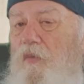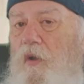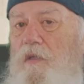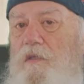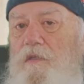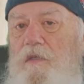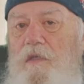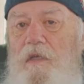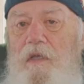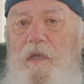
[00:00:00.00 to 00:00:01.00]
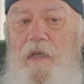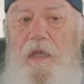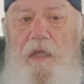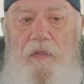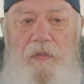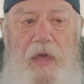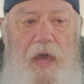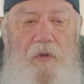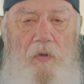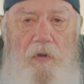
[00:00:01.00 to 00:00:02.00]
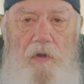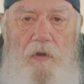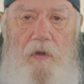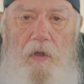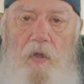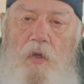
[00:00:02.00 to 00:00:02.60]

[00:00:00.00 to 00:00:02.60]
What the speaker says: ones, in that order.